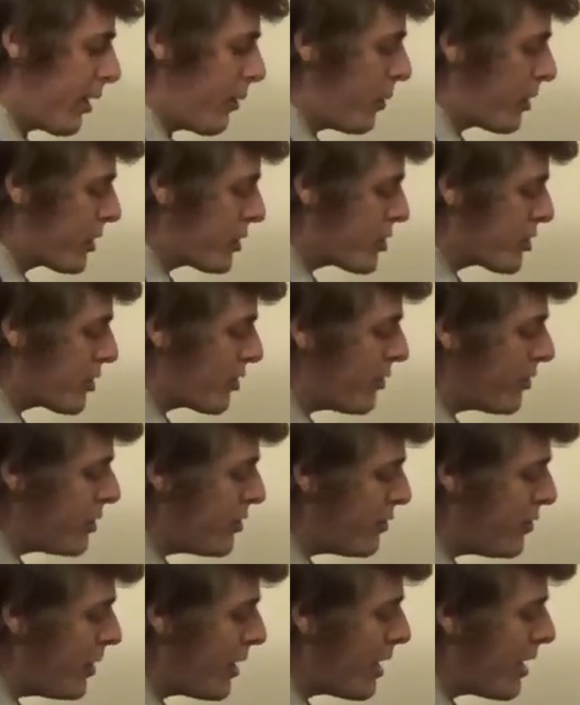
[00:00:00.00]
I want to show
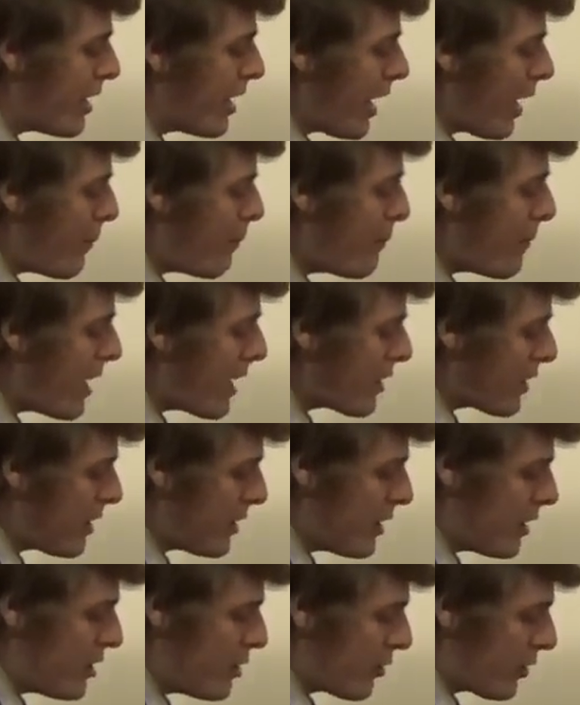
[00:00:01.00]
you a
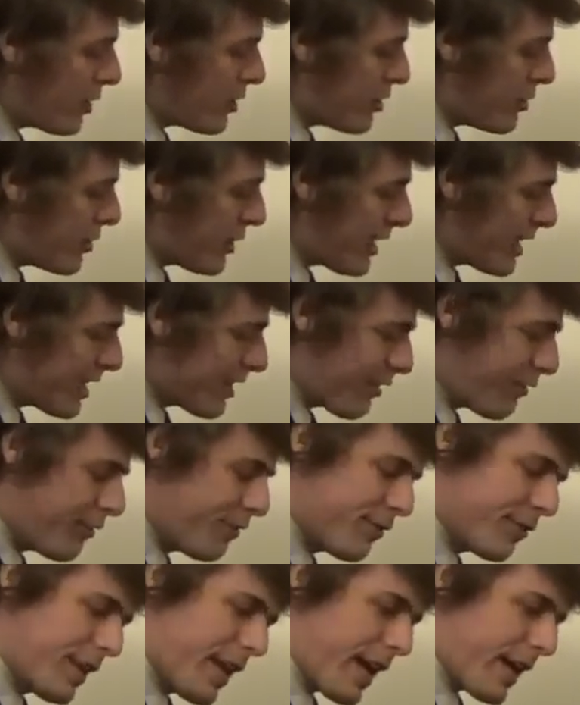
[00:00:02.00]
method that you can do to get the
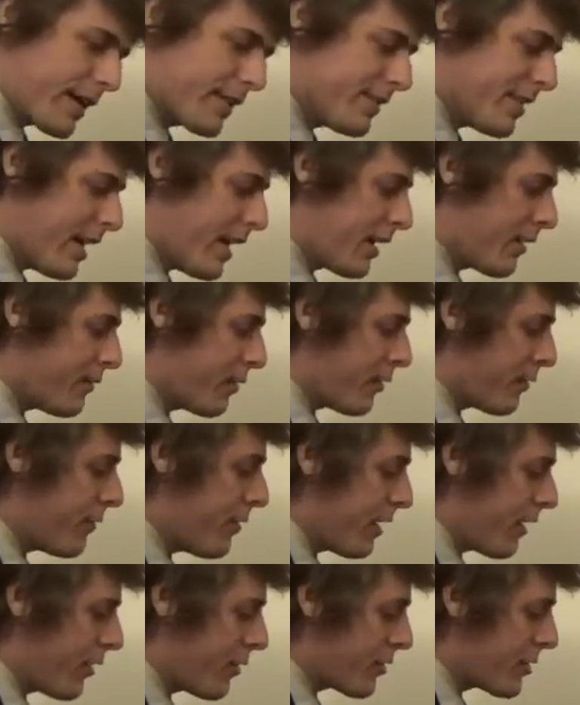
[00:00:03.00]
flex out of your
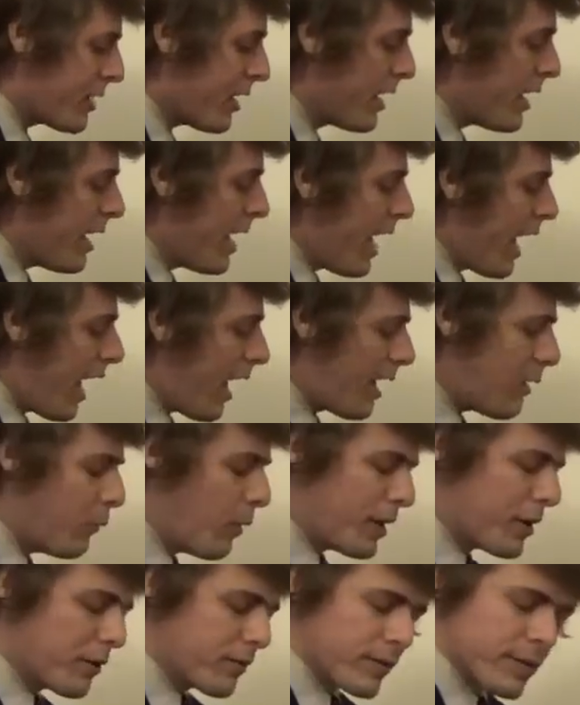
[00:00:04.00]
fingers. I
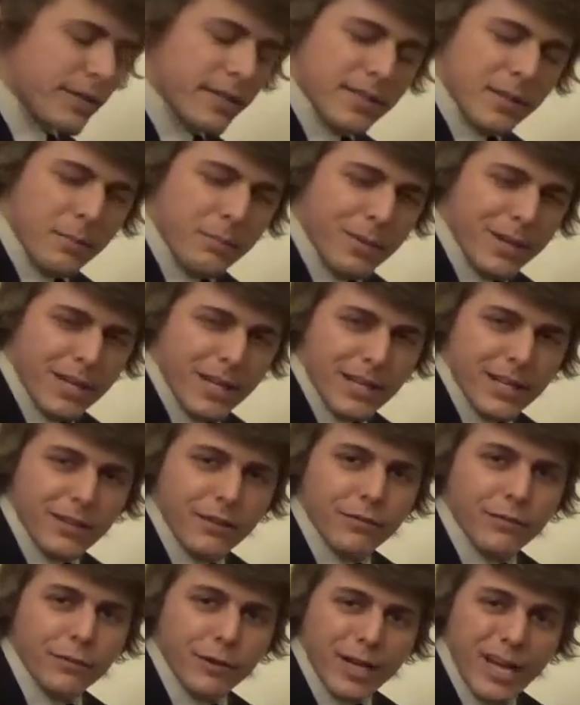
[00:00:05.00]
went over this a bit in
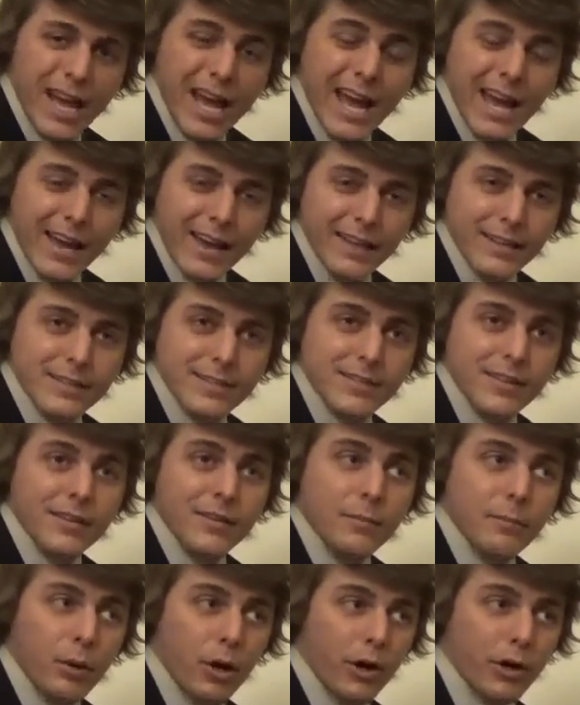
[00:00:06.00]
the free hands
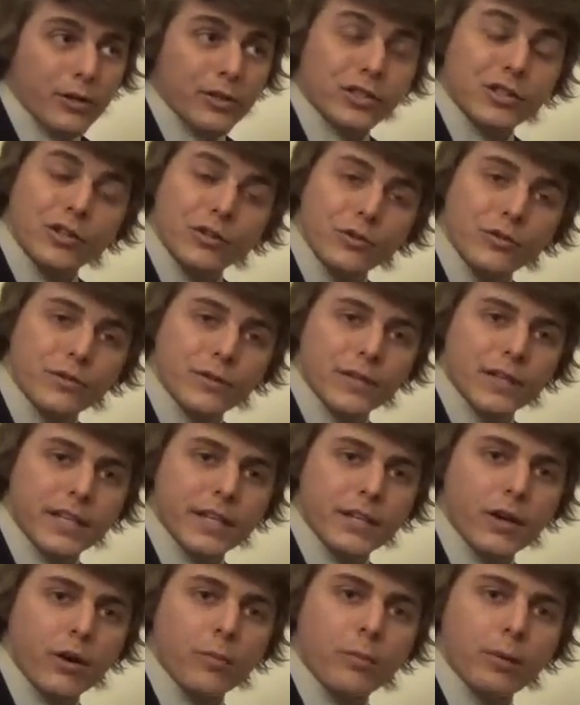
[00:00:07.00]
part 2
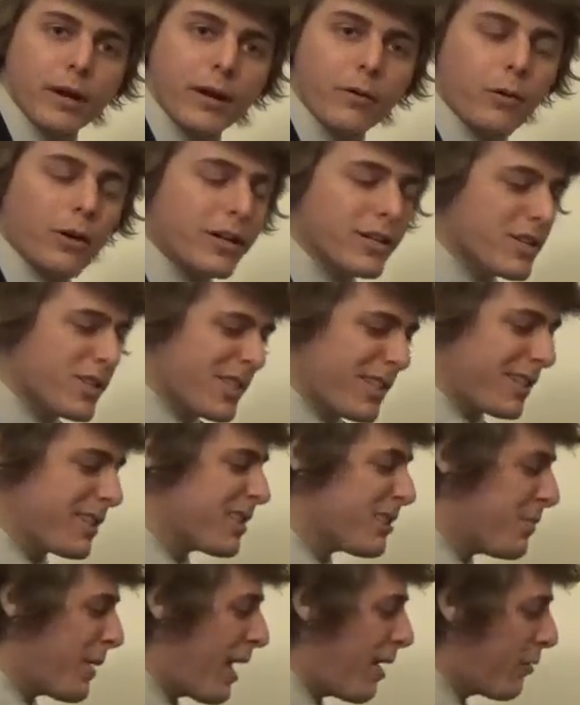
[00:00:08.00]
video, but I want to just
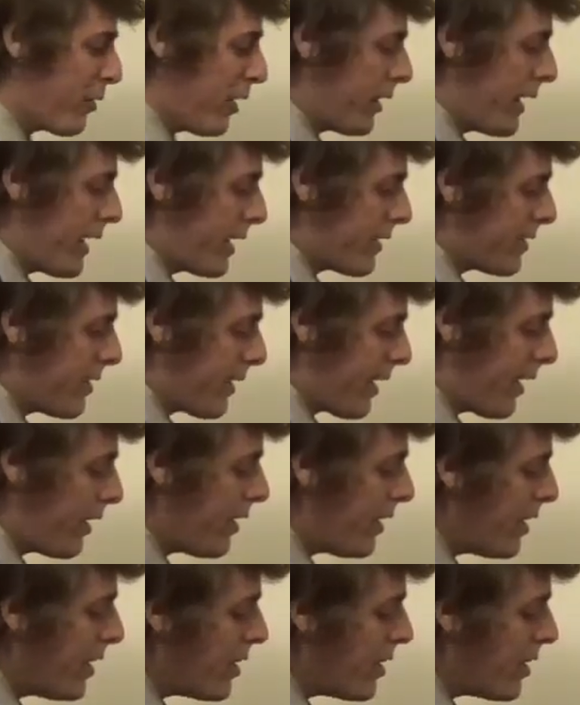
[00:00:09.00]
expound on that today.